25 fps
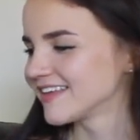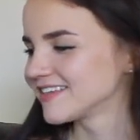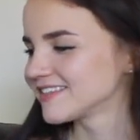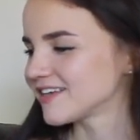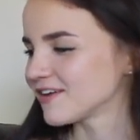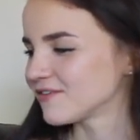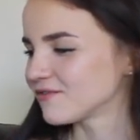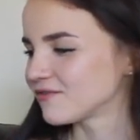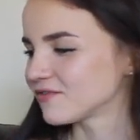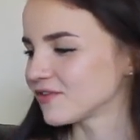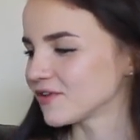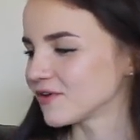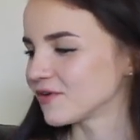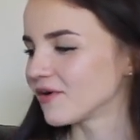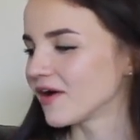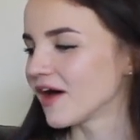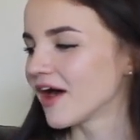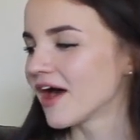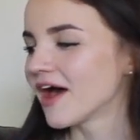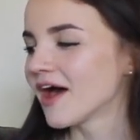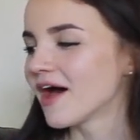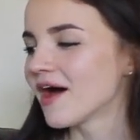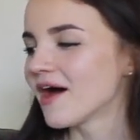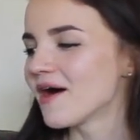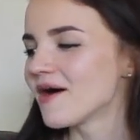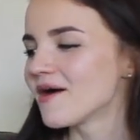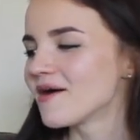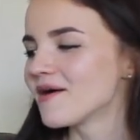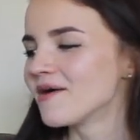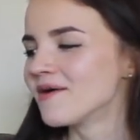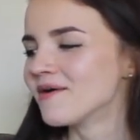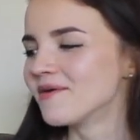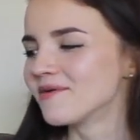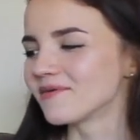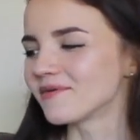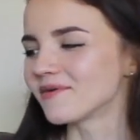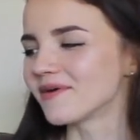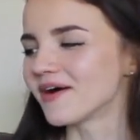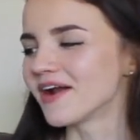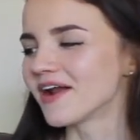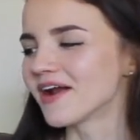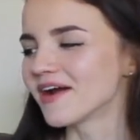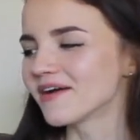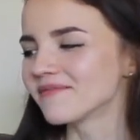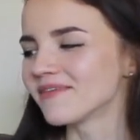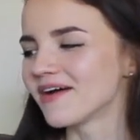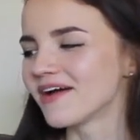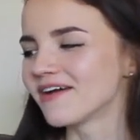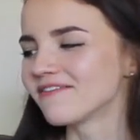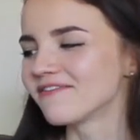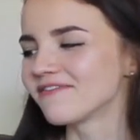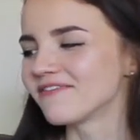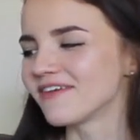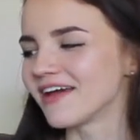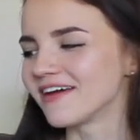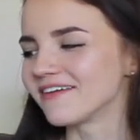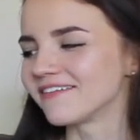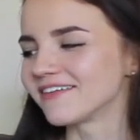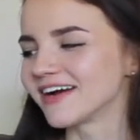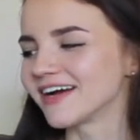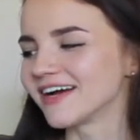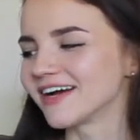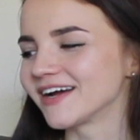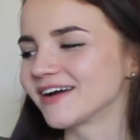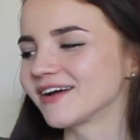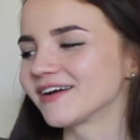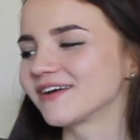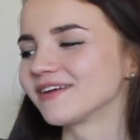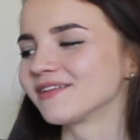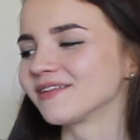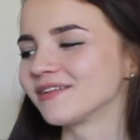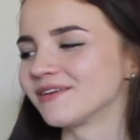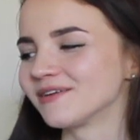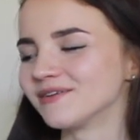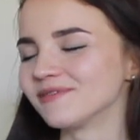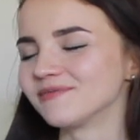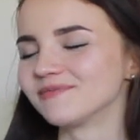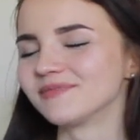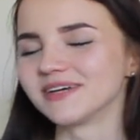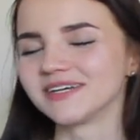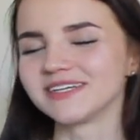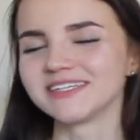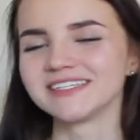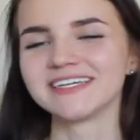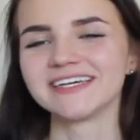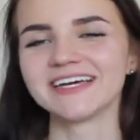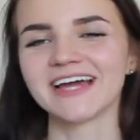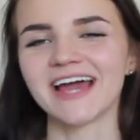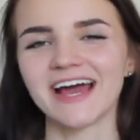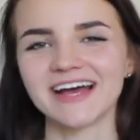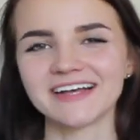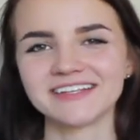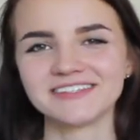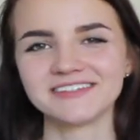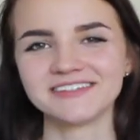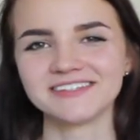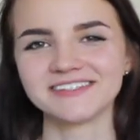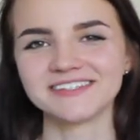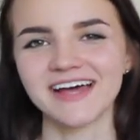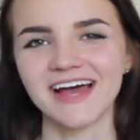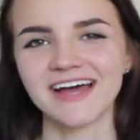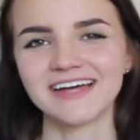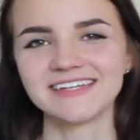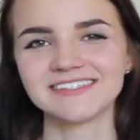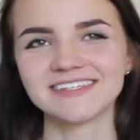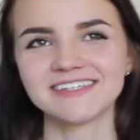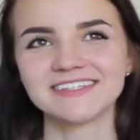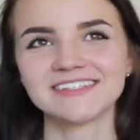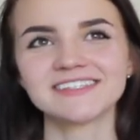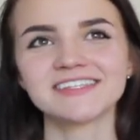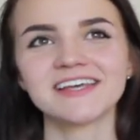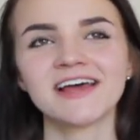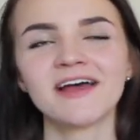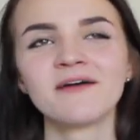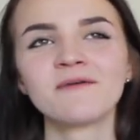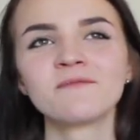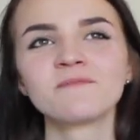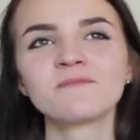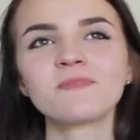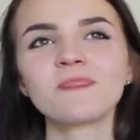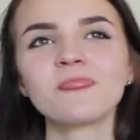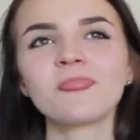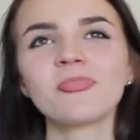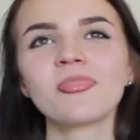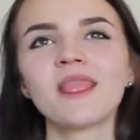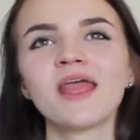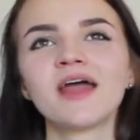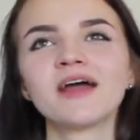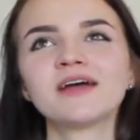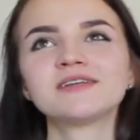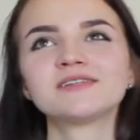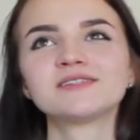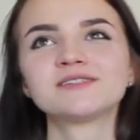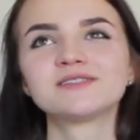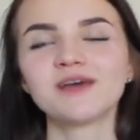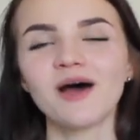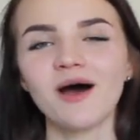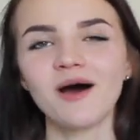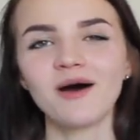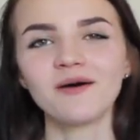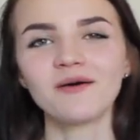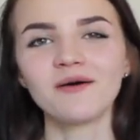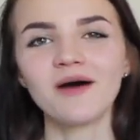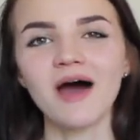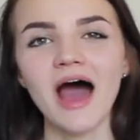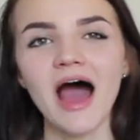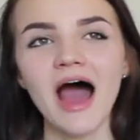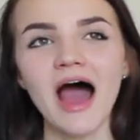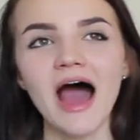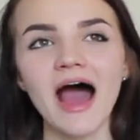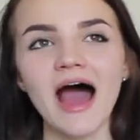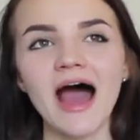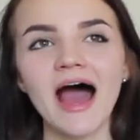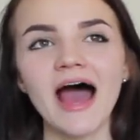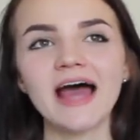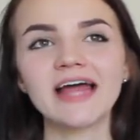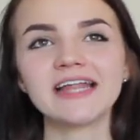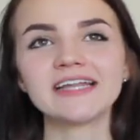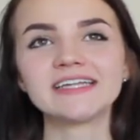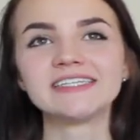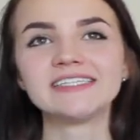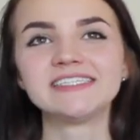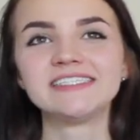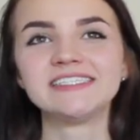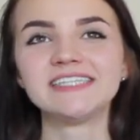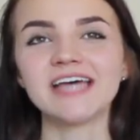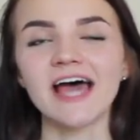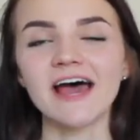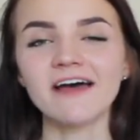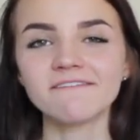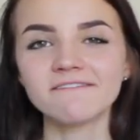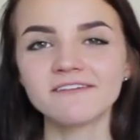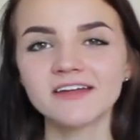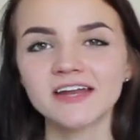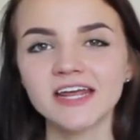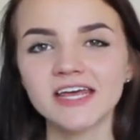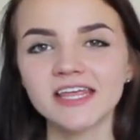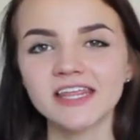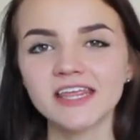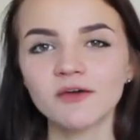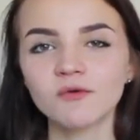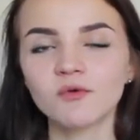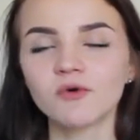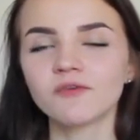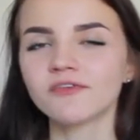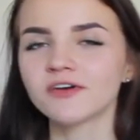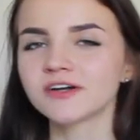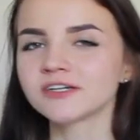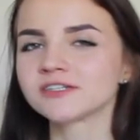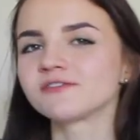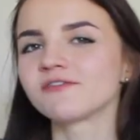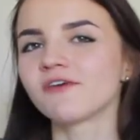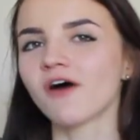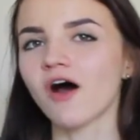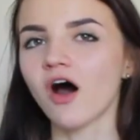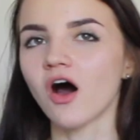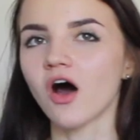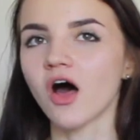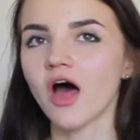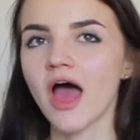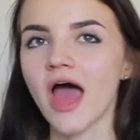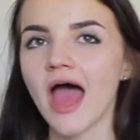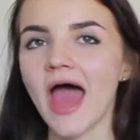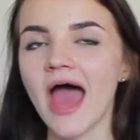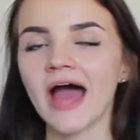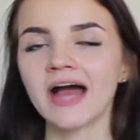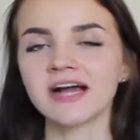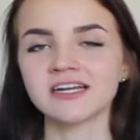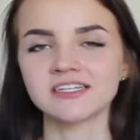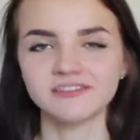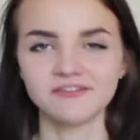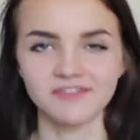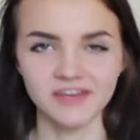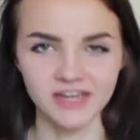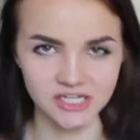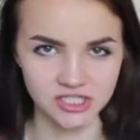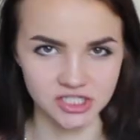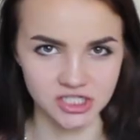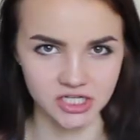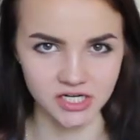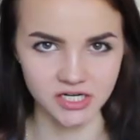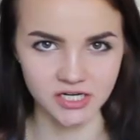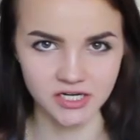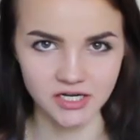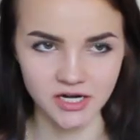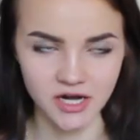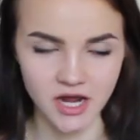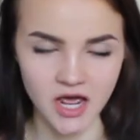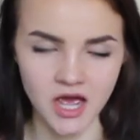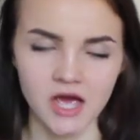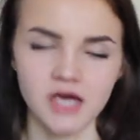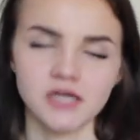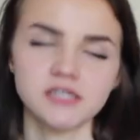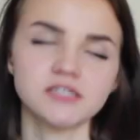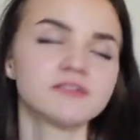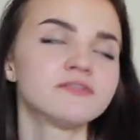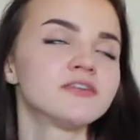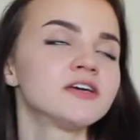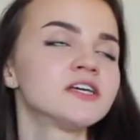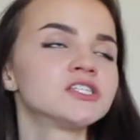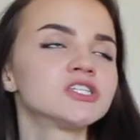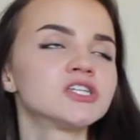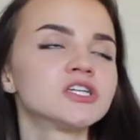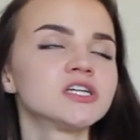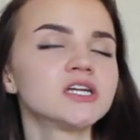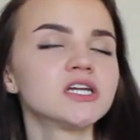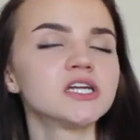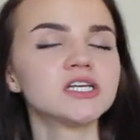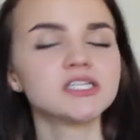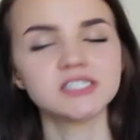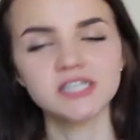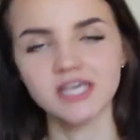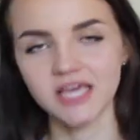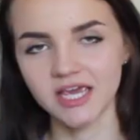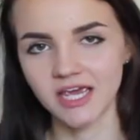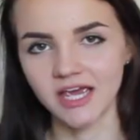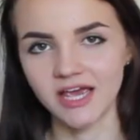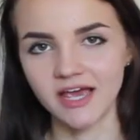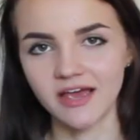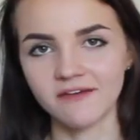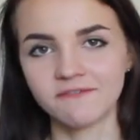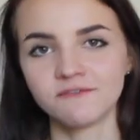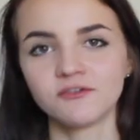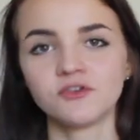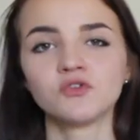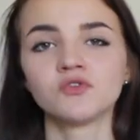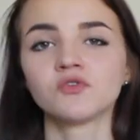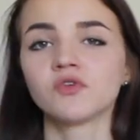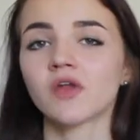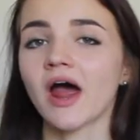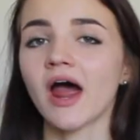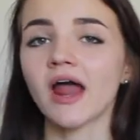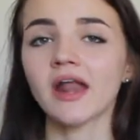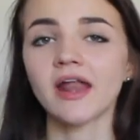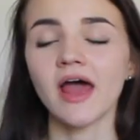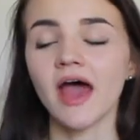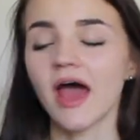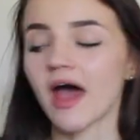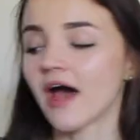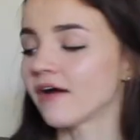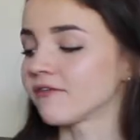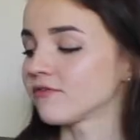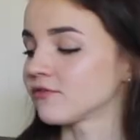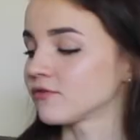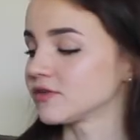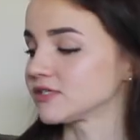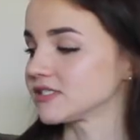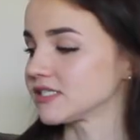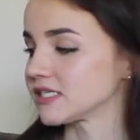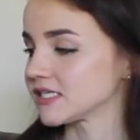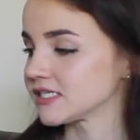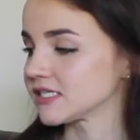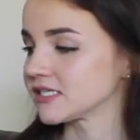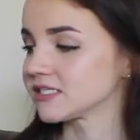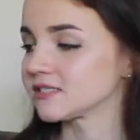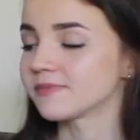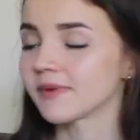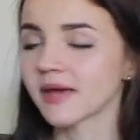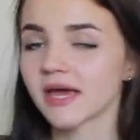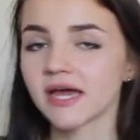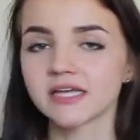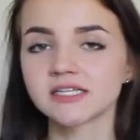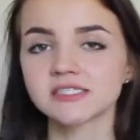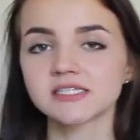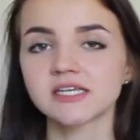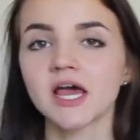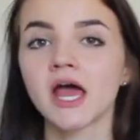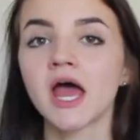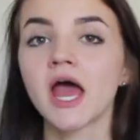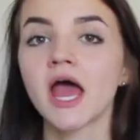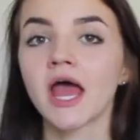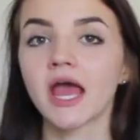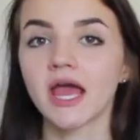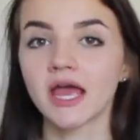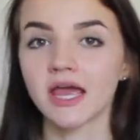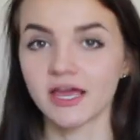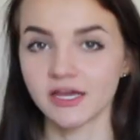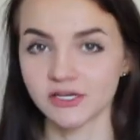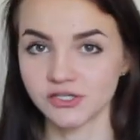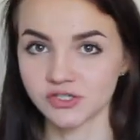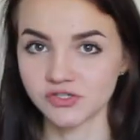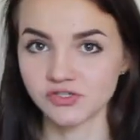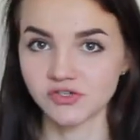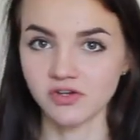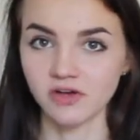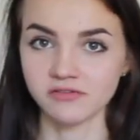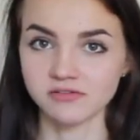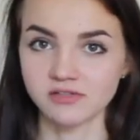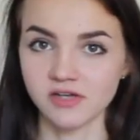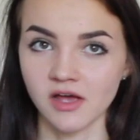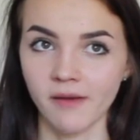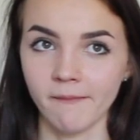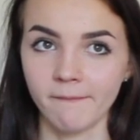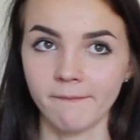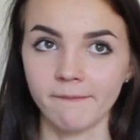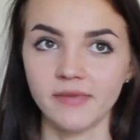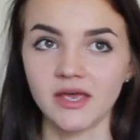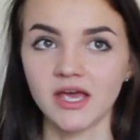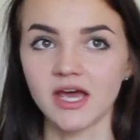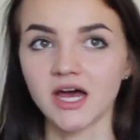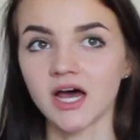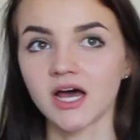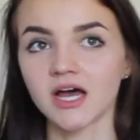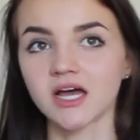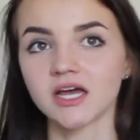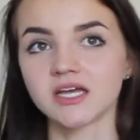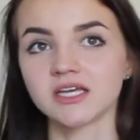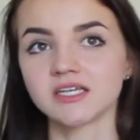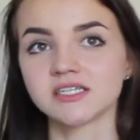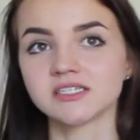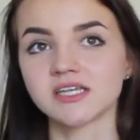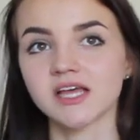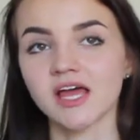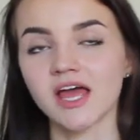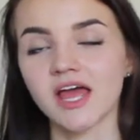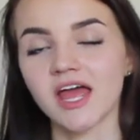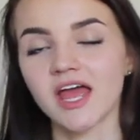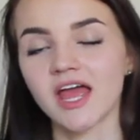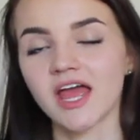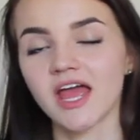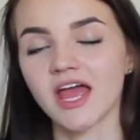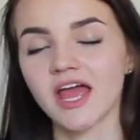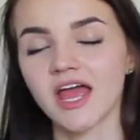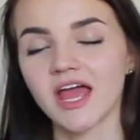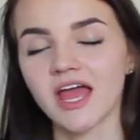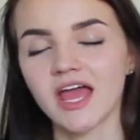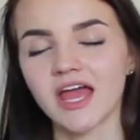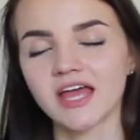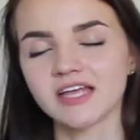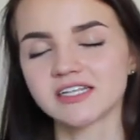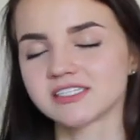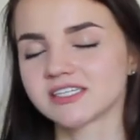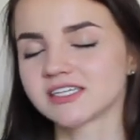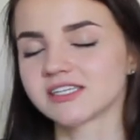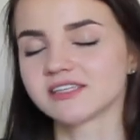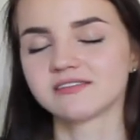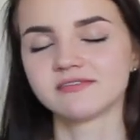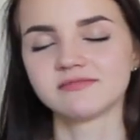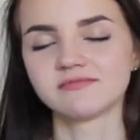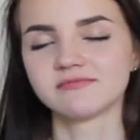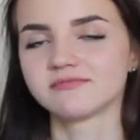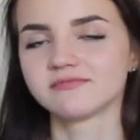said flute. What are my favorite glute building exercises? So definitely, well, first of all, activation. Activation is key. If you do not have resistance bands, get yourself some because it's